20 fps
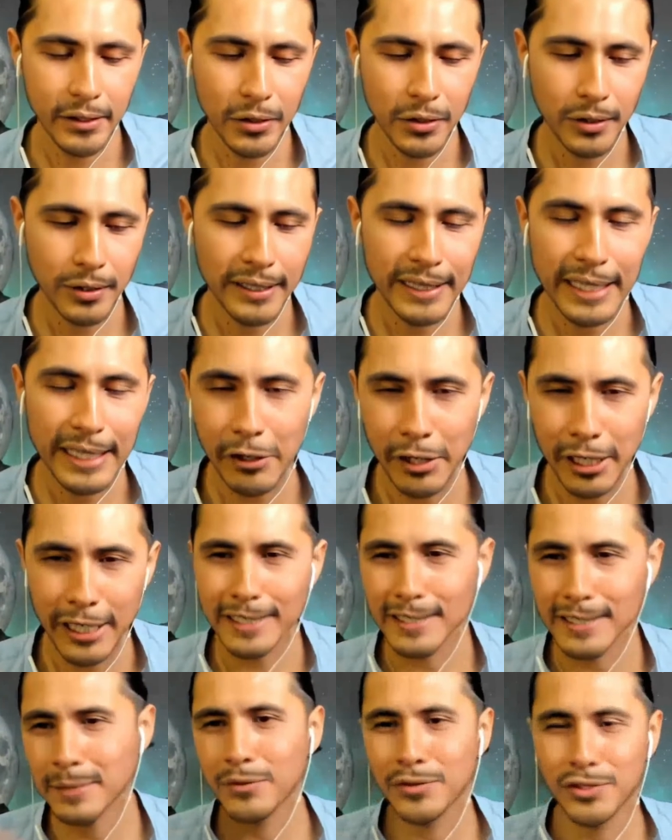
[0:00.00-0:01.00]
And now I
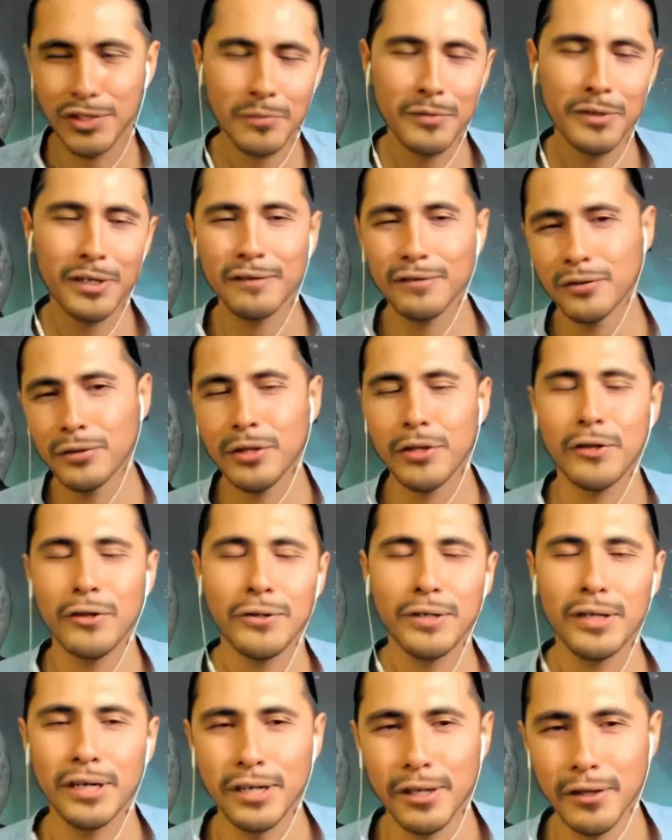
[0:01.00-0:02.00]
guess I'm jumping off to
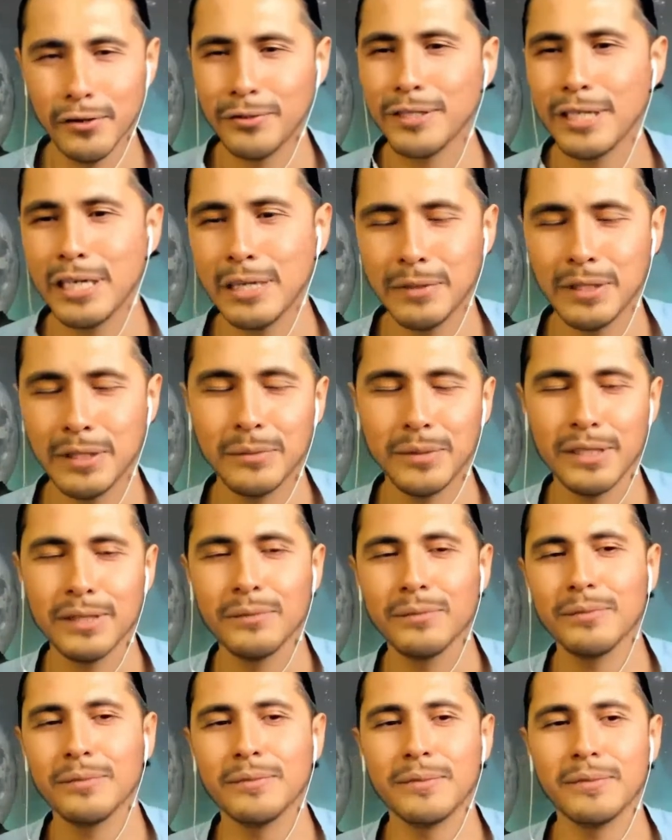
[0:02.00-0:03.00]
another topic, but
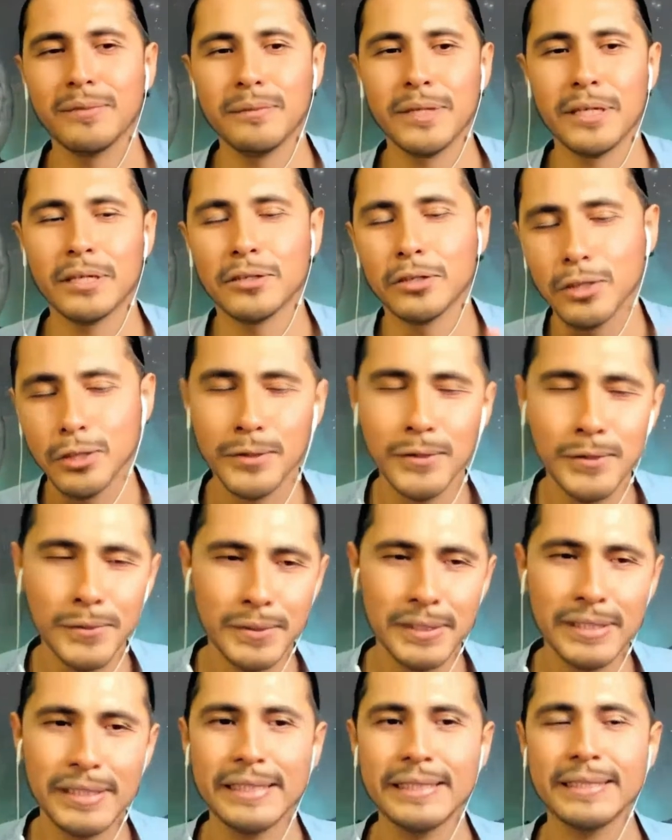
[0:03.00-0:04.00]
I'll close
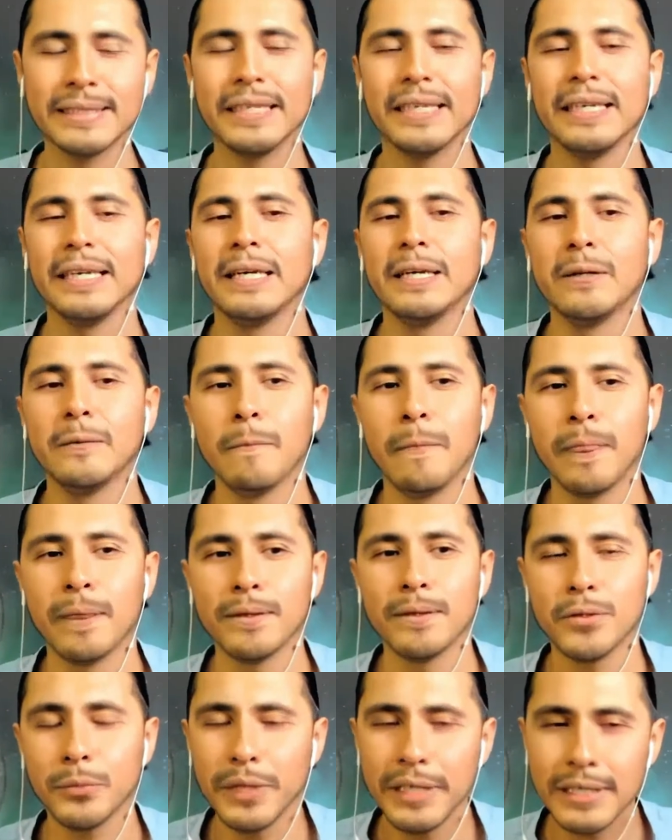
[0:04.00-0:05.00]
with this.
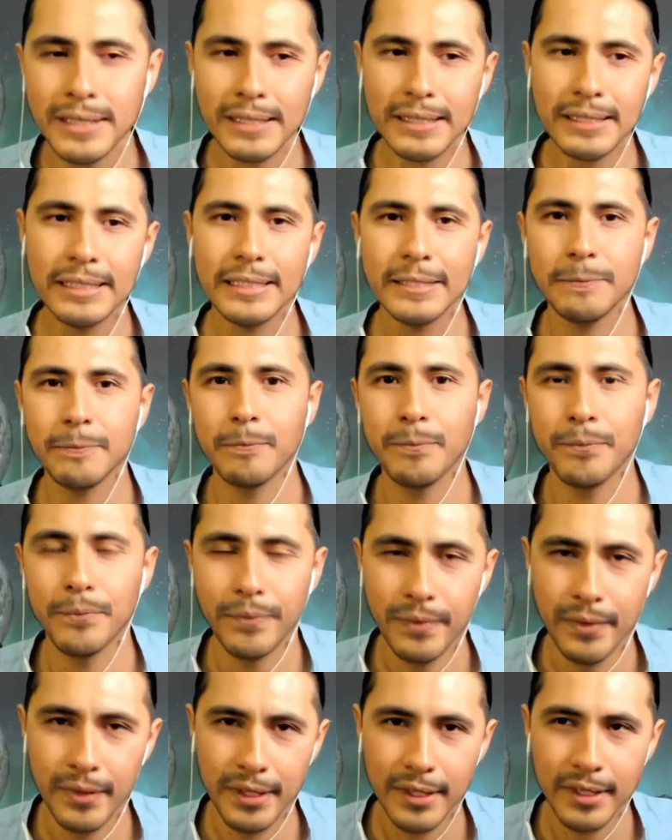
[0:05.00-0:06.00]
So basically,
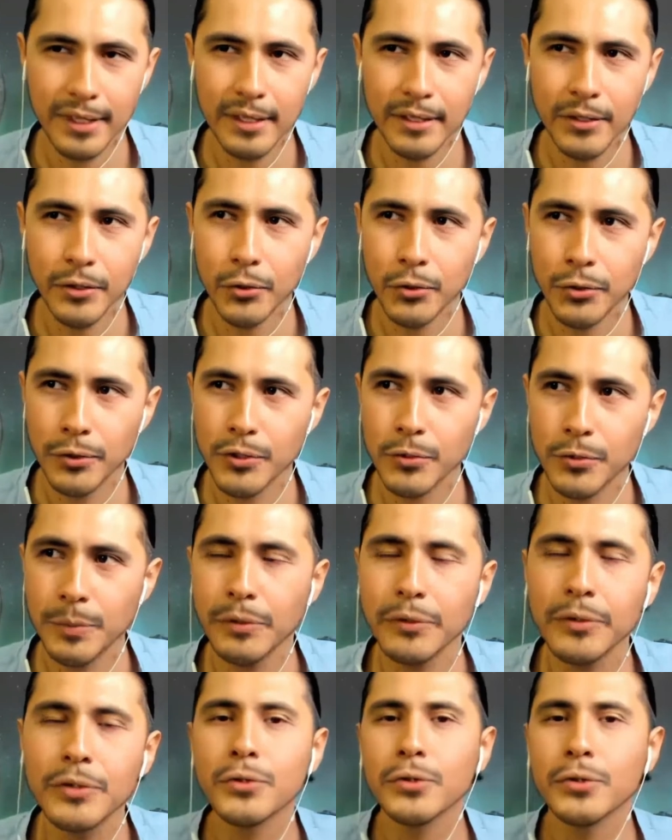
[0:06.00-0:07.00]
your
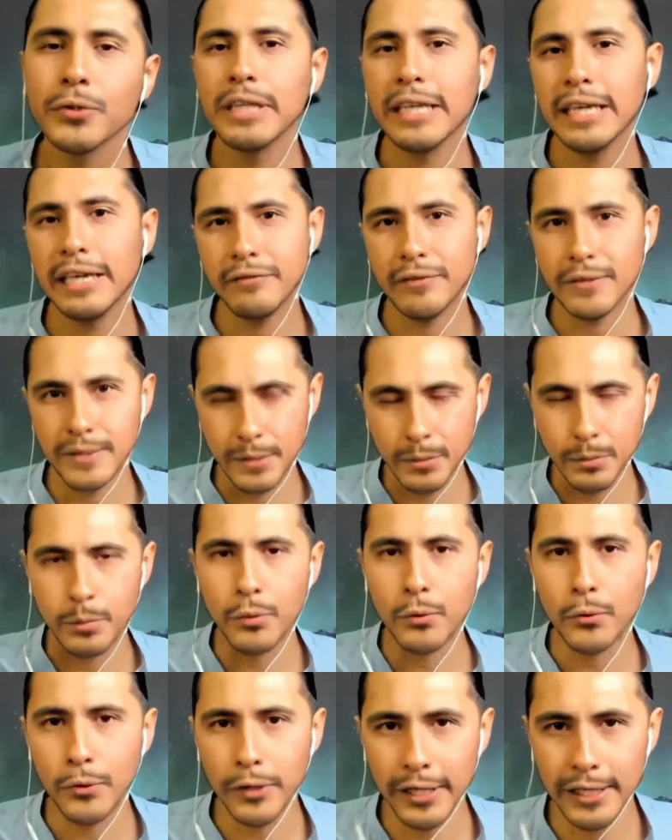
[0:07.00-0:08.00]
spiritual life is
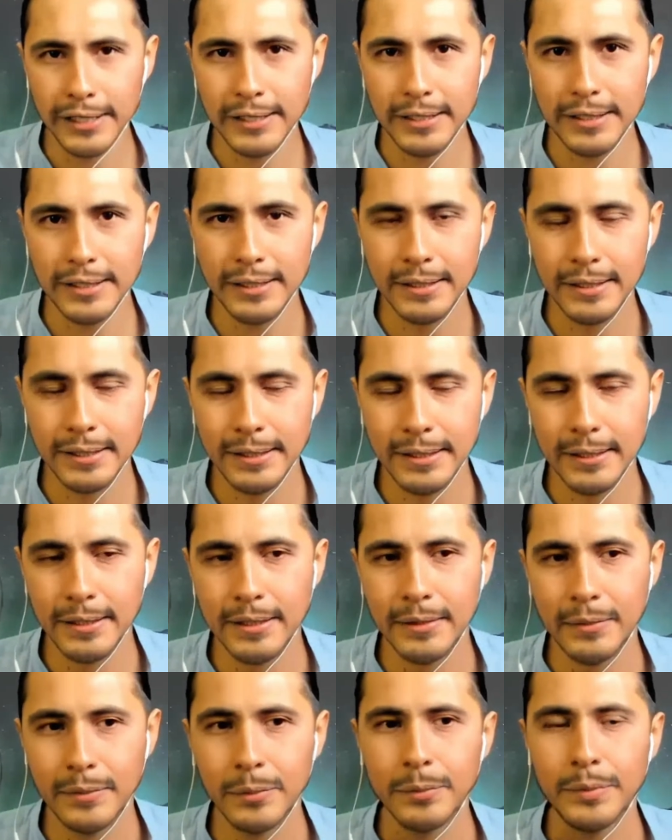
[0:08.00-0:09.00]
important,
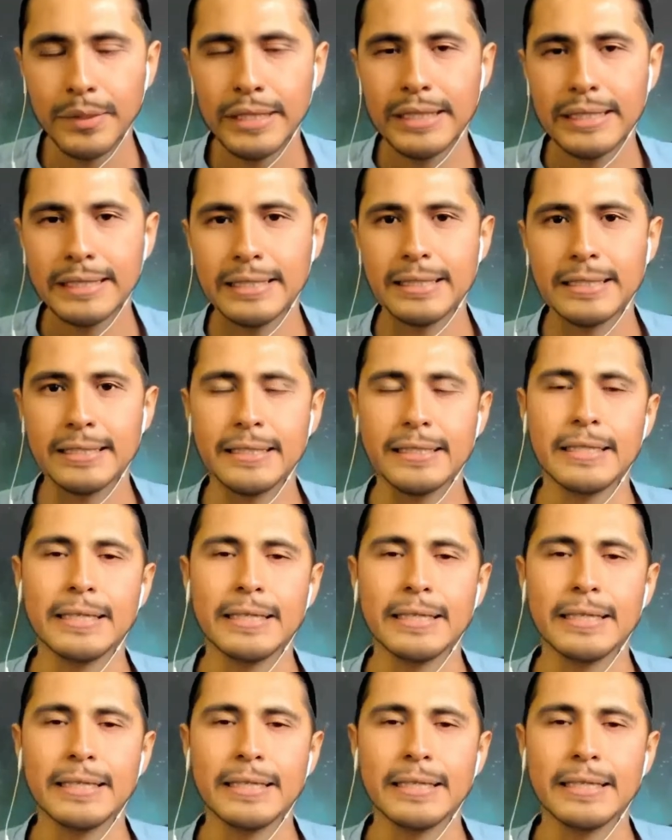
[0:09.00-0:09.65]
but